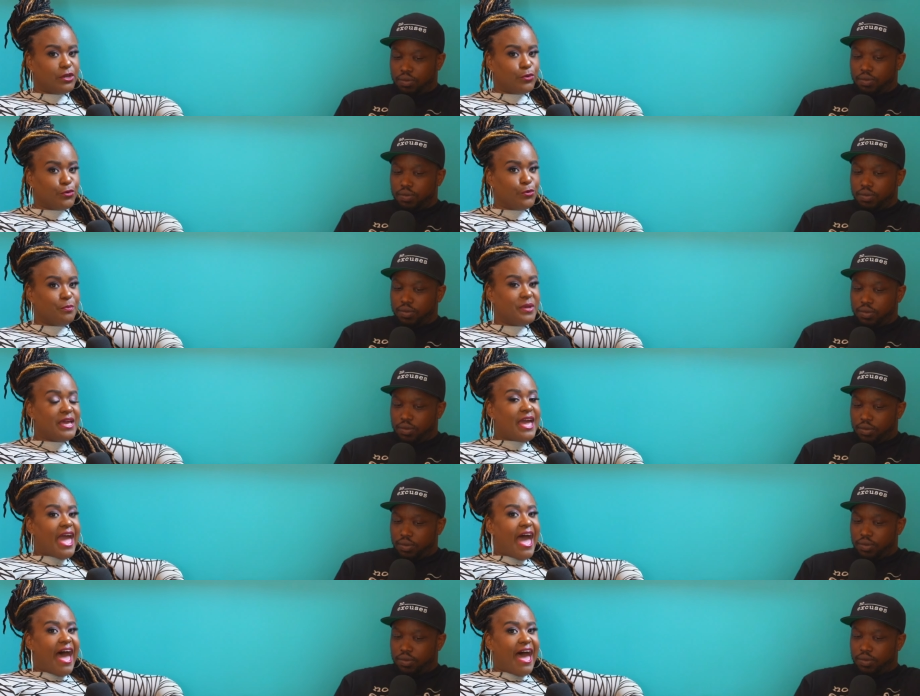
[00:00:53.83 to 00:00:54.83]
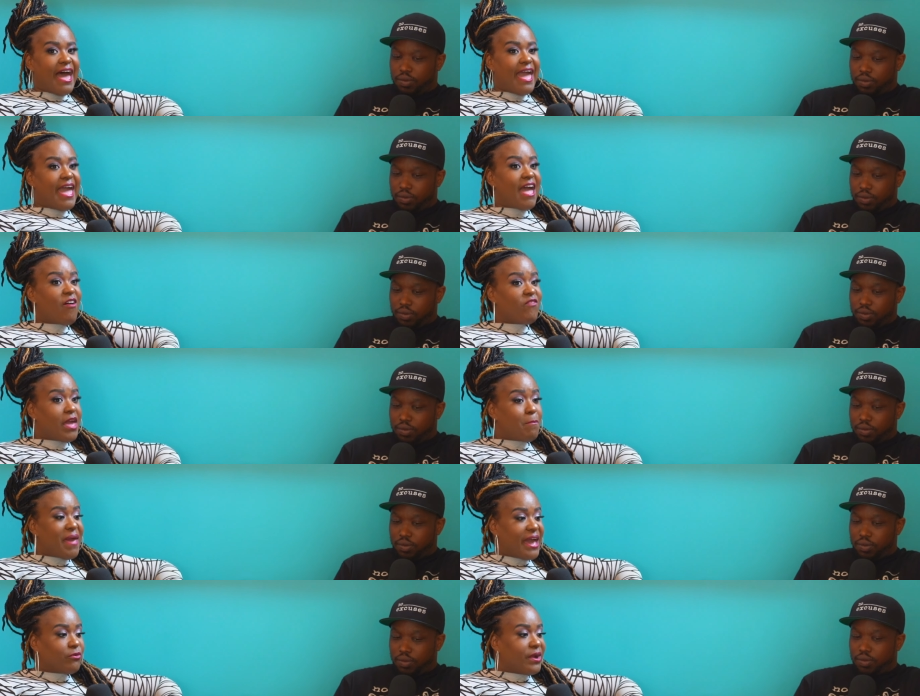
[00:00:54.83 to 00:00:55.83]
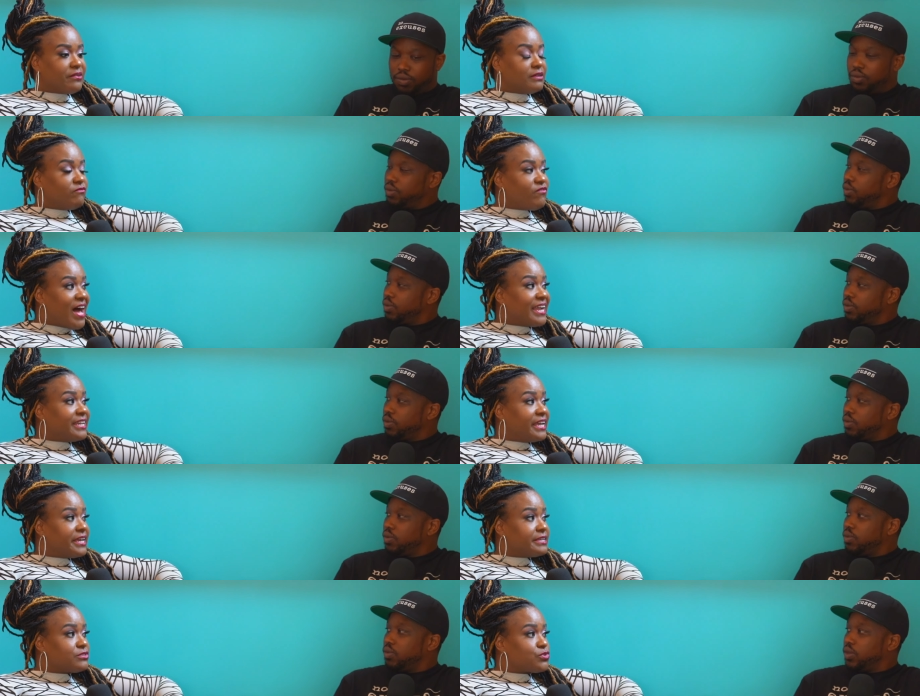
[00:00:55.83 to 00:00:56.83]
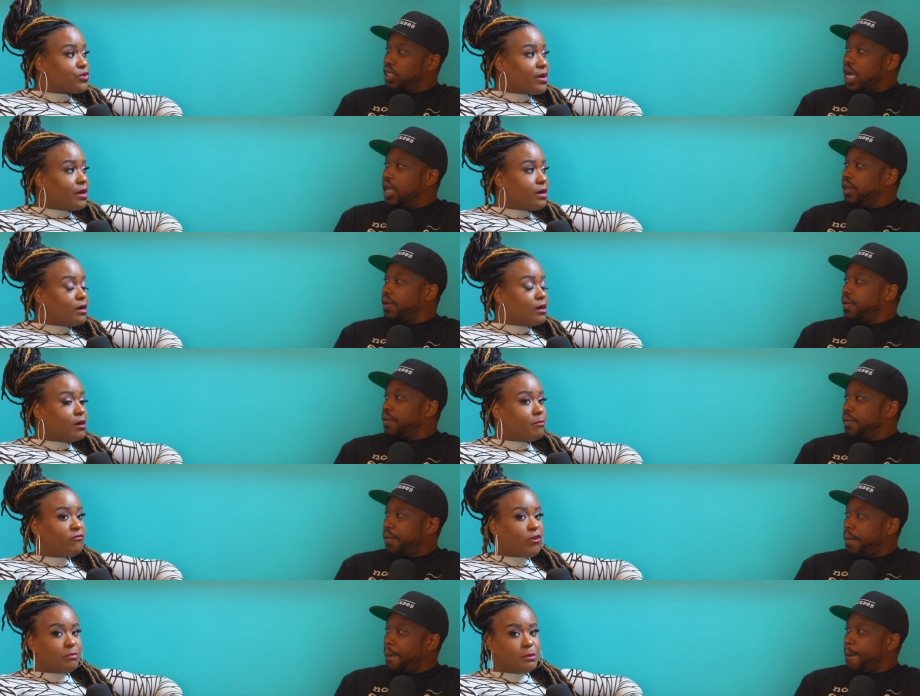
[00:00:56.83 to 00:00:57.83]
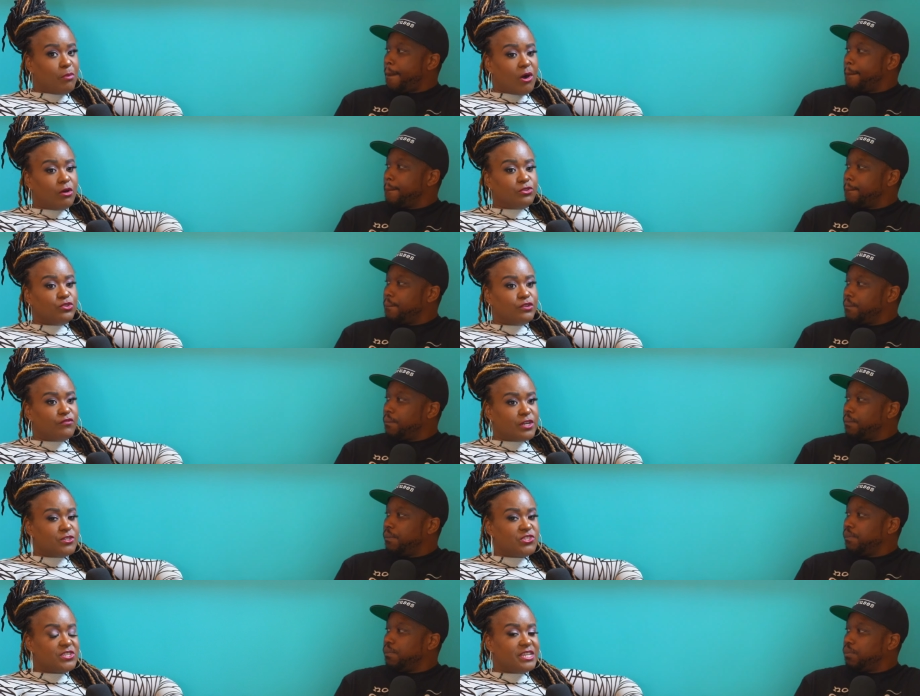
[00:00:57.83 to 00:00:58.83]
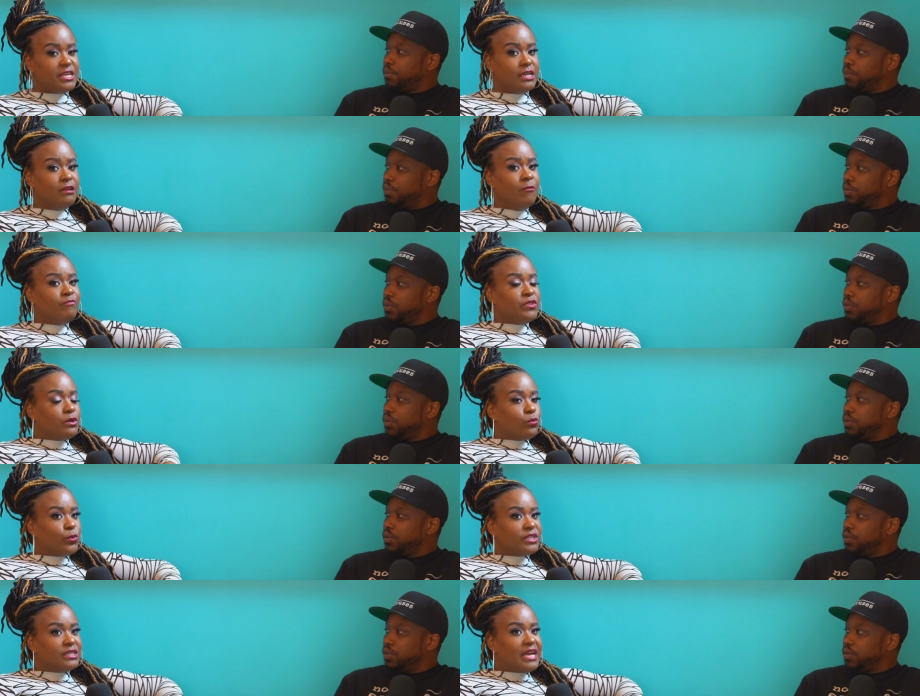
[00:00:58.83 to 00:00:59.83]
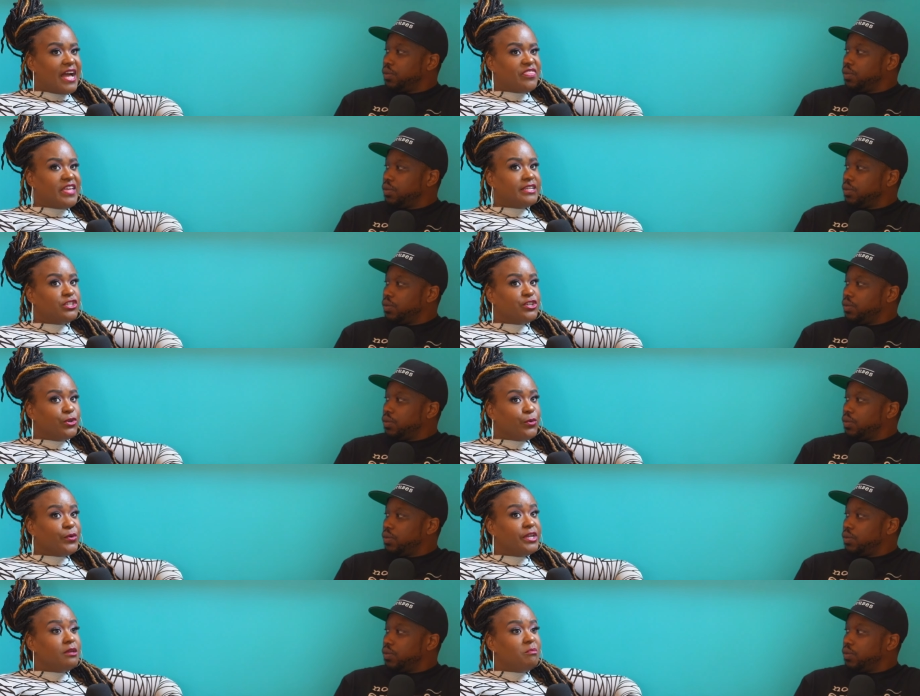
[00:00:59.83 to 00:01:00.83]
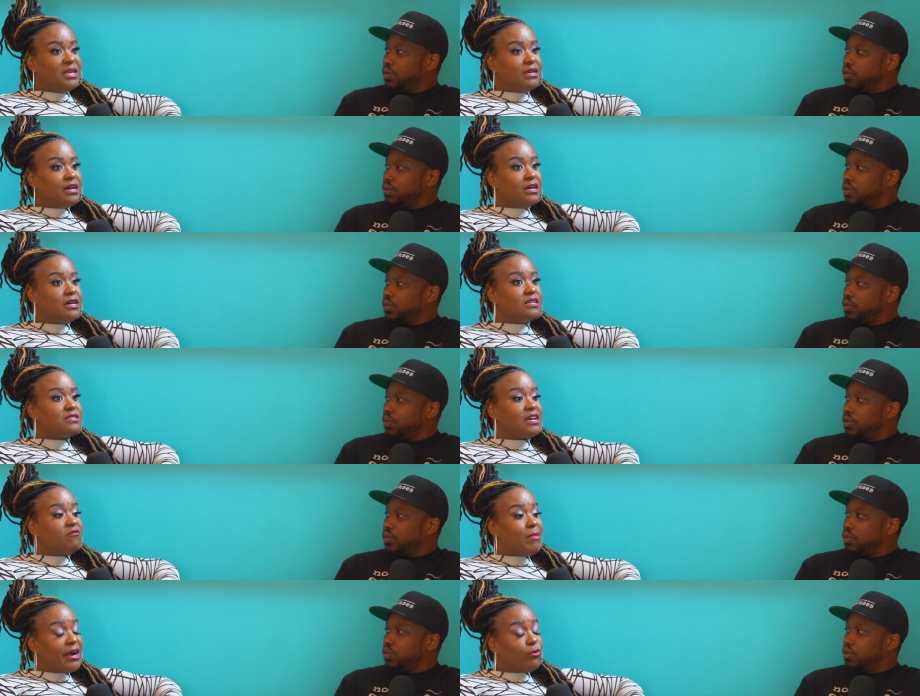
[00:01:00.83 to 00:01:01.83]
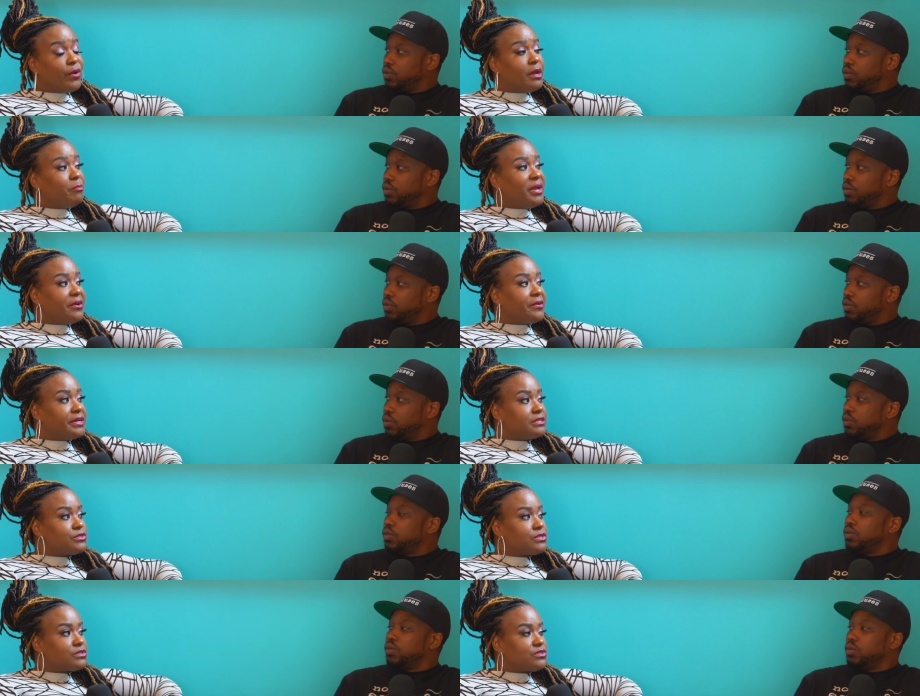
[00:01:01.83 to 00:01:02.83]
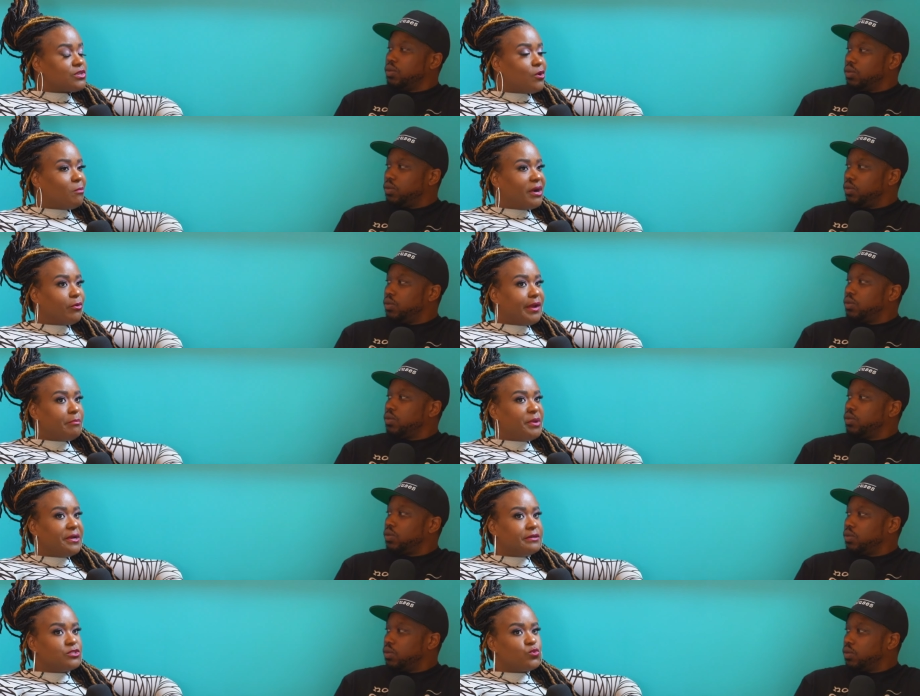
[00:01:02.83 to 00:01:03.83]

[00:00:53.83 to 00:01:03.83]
Speaker 1: mm-hmm. Group. I have a background in finance um, from DePaul University. Really got that degree because of my grandparents. Mm-hmm. So, my grandparents